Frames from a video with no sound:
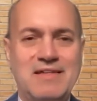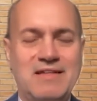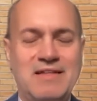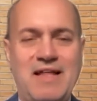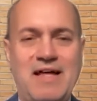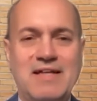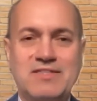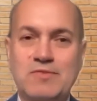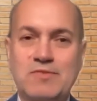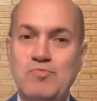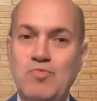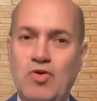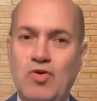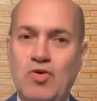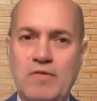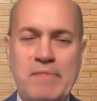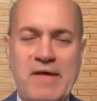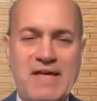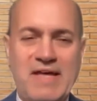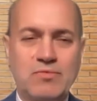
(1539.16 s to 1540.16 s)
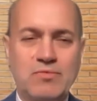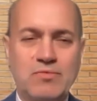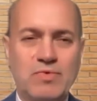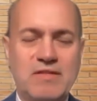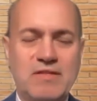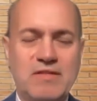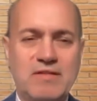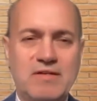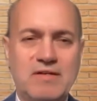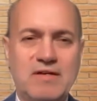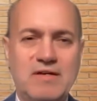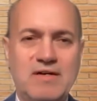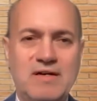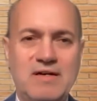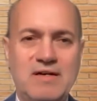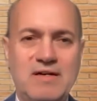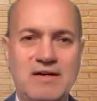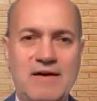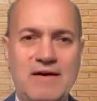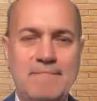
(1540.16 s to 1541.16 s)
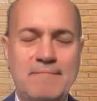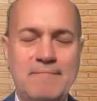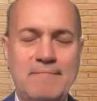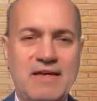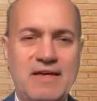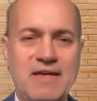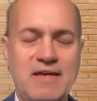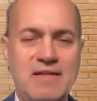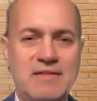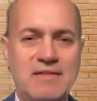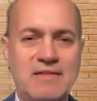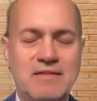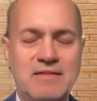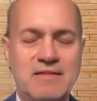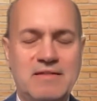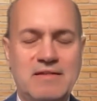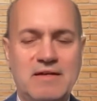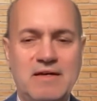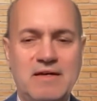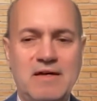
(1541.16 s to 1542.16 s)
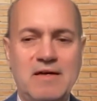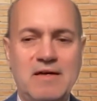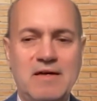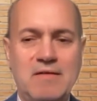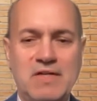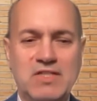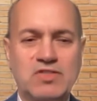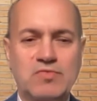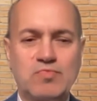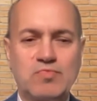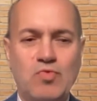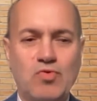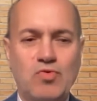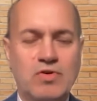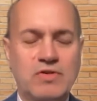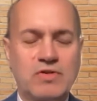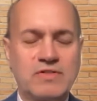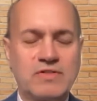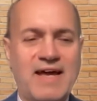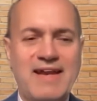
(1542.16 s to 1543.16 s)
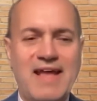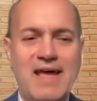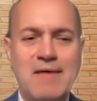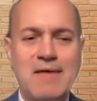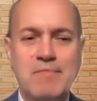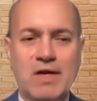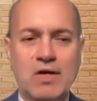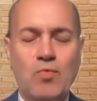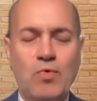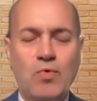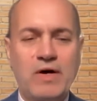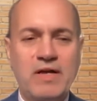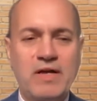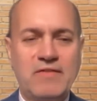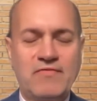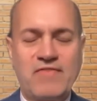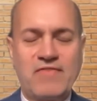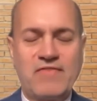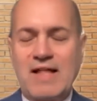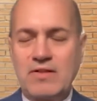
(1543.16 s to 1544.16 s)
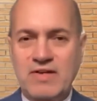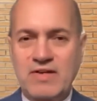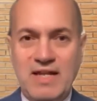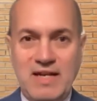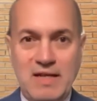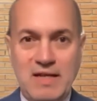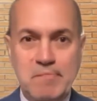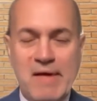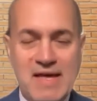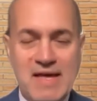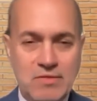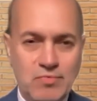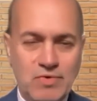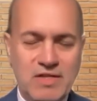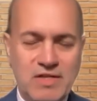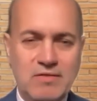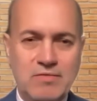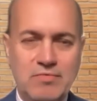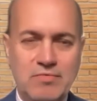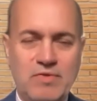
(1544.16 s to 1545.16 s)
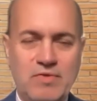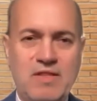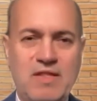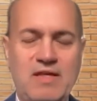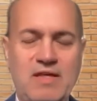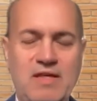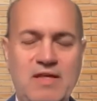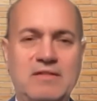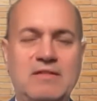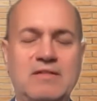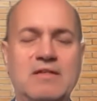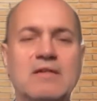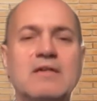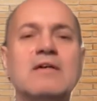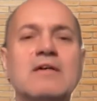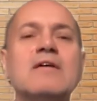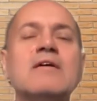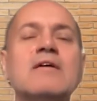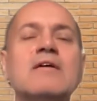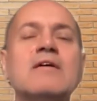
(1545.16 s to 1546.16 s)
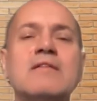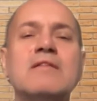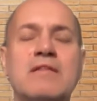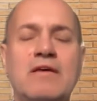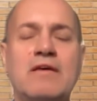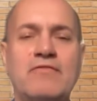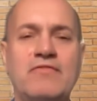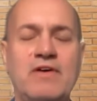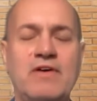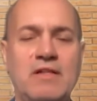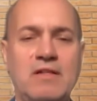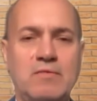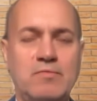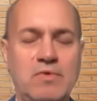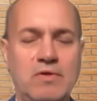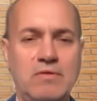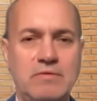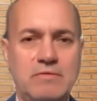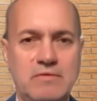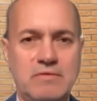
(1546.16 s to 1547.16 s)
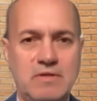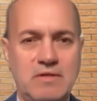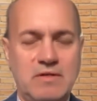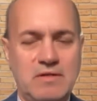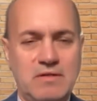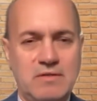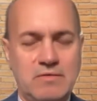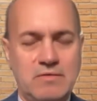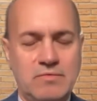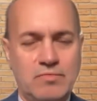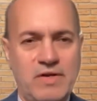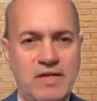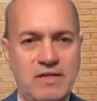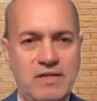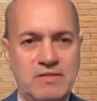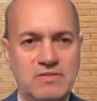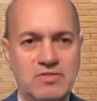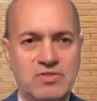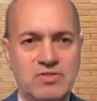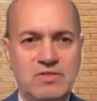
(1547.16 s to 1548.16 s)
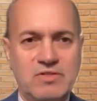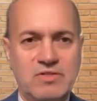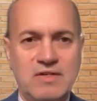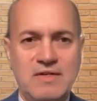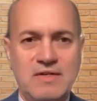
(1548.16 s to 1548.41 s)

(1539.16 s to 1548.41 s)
lots more bandwidth and a much more dynamic way of allocating bandwidth within the available range.